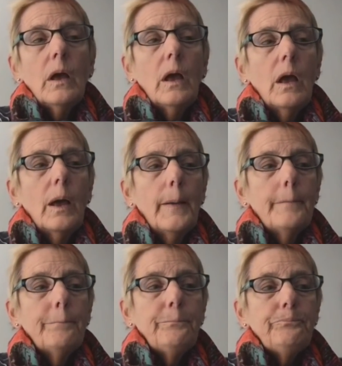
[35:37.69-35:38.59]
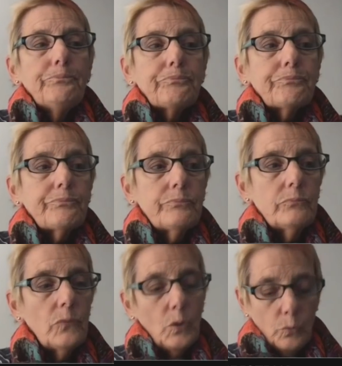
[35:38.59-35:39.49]
Um,
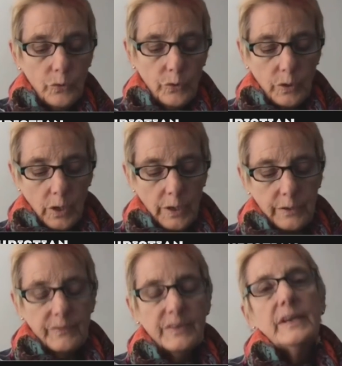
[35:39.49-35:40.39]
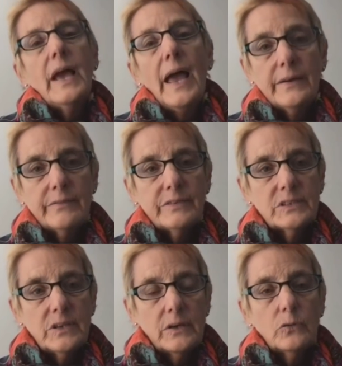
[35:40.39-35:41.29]
we're kind of at the end of a
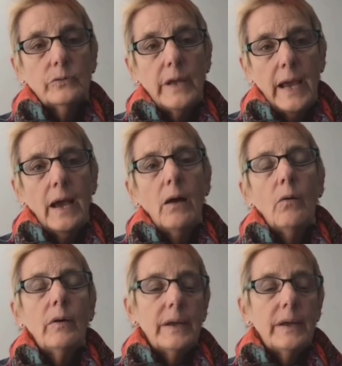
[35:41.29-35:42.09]
cycle now,